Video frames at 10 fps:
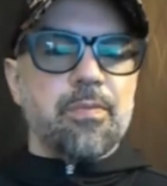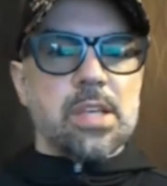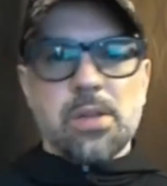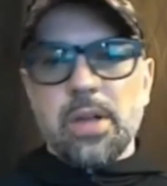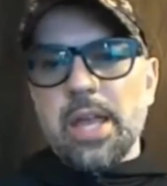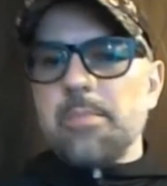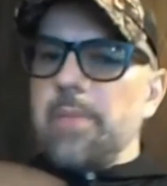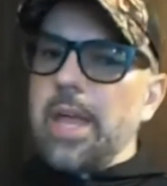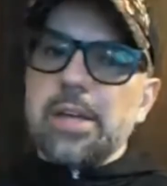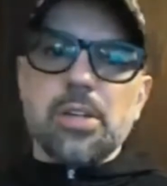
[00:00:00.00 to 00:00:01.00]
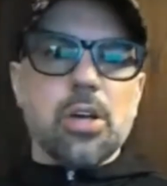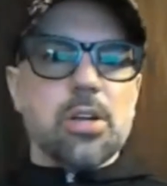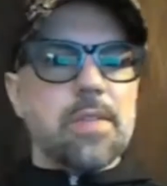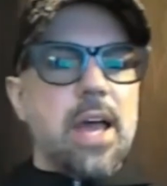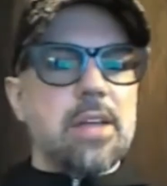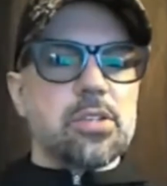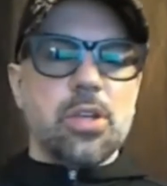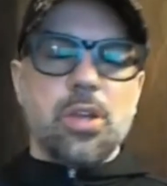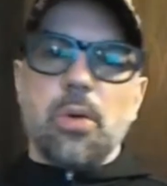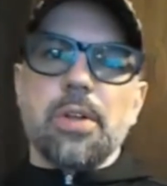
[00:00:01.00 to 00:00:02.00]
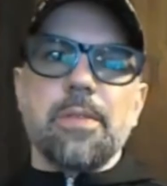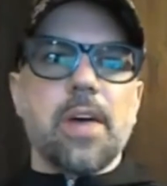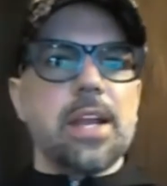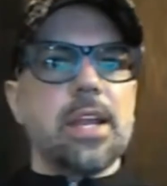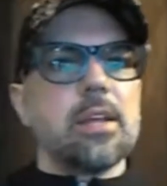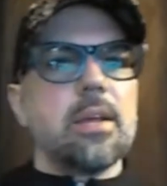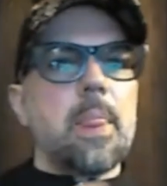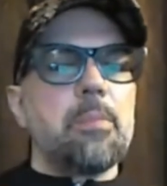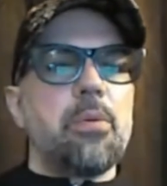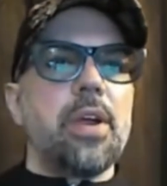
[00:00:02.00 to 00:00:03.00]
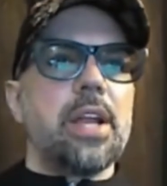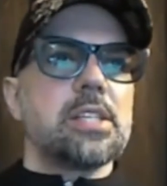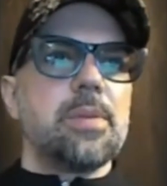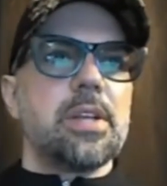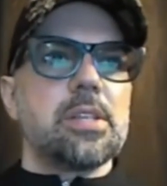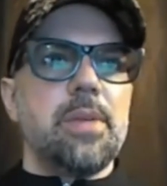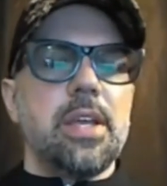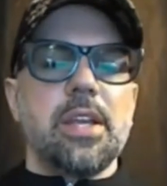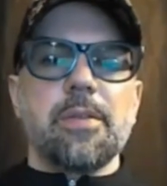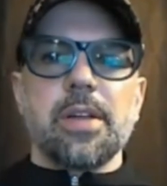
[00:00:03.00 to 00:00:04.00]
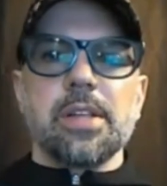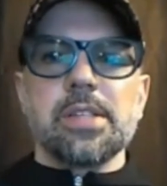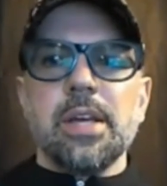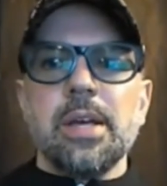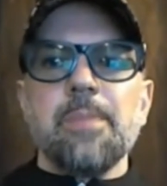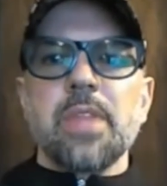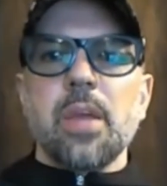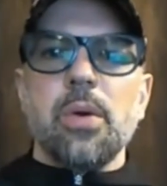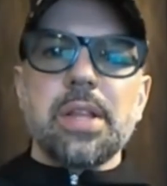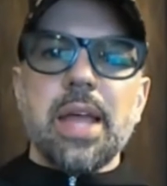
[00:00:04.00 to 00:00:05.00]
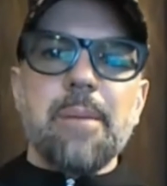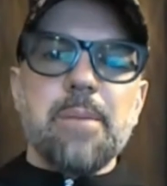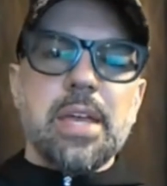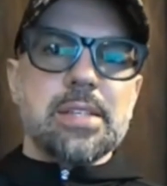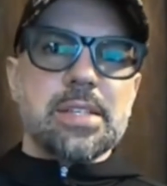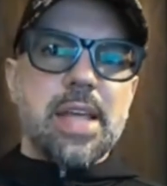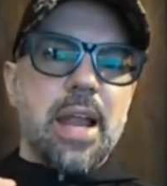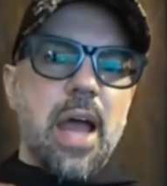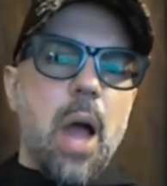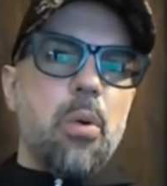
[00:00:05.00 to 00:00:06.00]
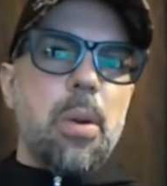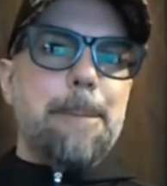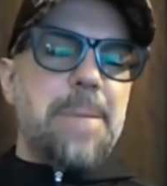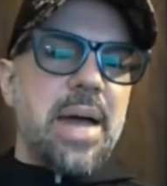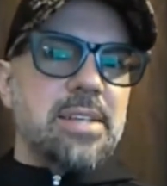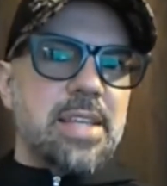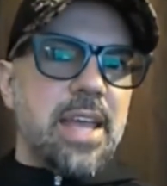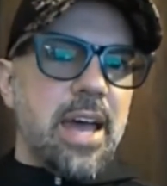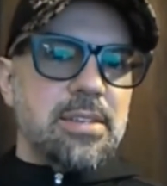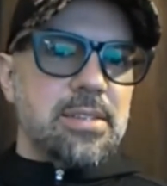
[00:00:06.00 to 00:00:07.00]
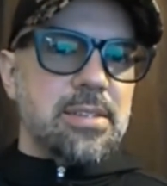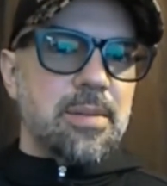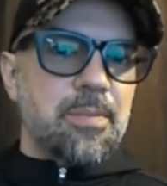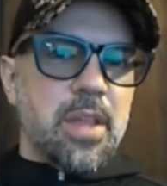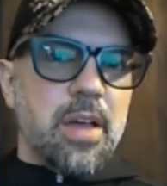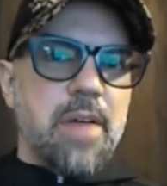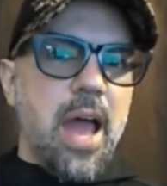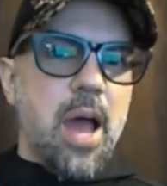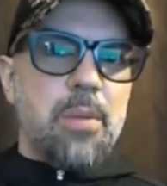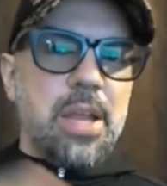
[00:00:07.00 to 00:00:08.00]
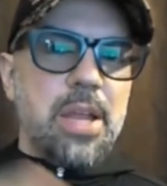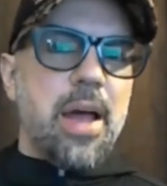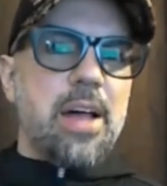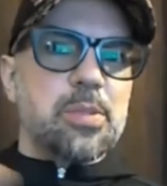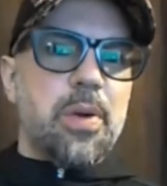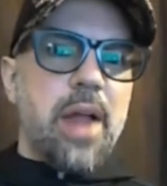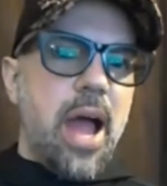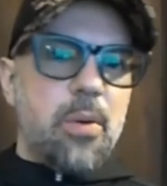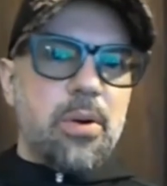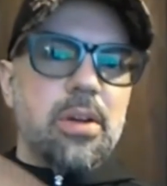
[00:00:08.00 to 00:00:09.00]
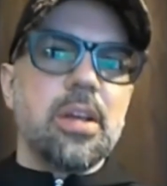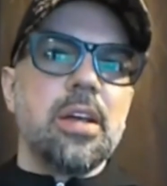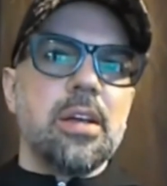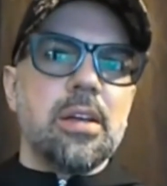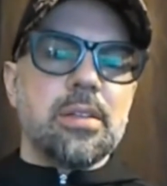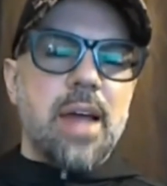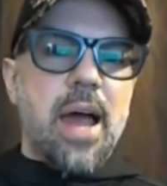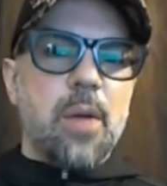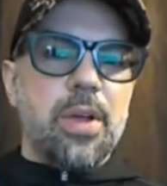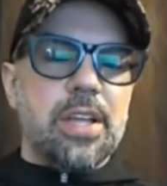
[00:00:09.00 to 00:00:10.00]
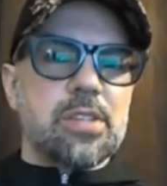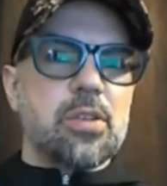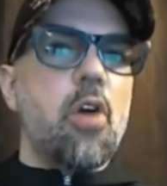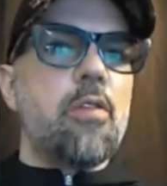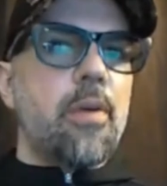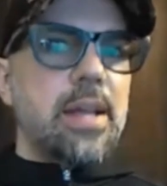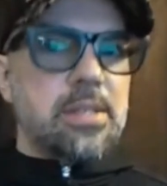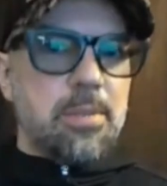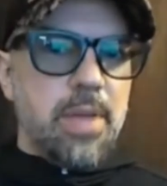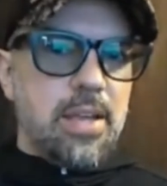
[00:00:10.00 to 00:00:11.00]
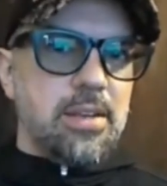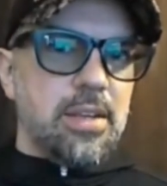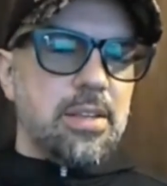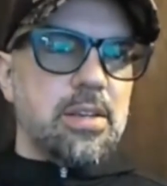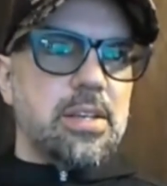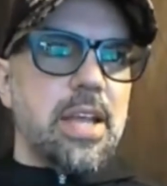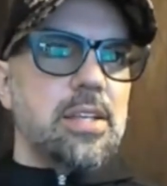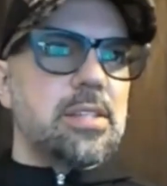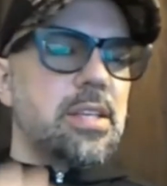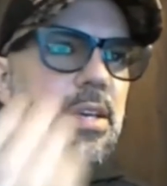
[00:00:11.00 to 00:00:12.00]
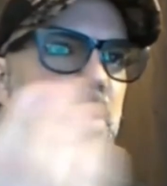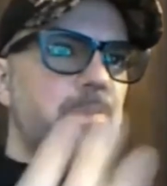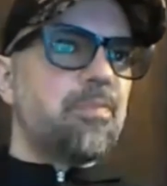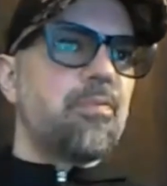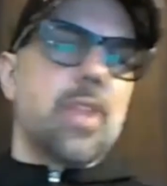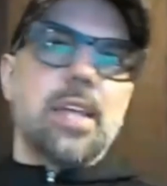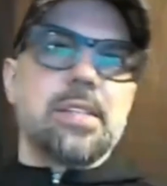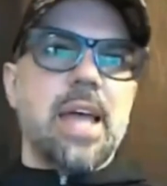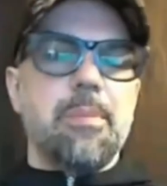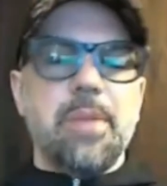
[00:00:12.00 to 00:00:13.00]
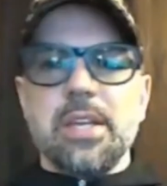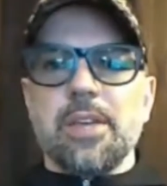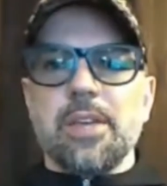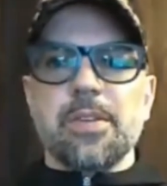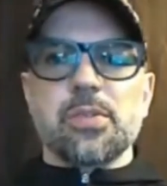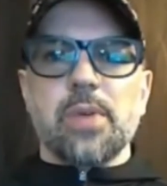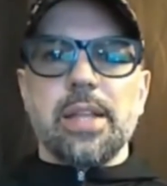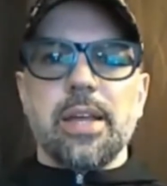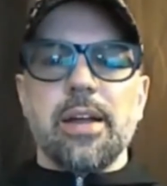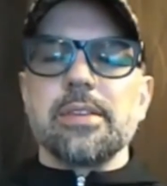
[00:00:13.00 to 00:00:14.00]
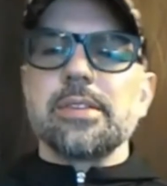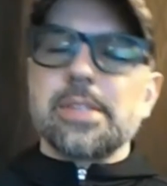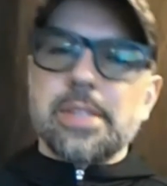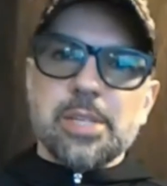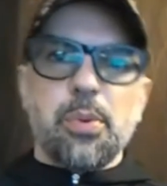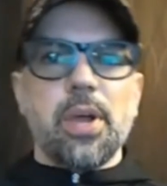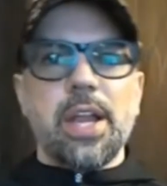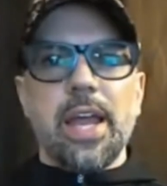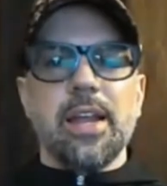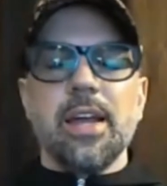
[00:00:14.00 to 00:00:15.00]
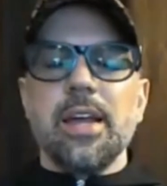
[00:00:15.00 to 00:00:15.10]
So again, make a note of that so you know where to find it. Point estimate is the mean difference. And what that means is that our best guess of how many miles per hour the eyewitness overestimated in their tendency is that mean difference right there, 6.8.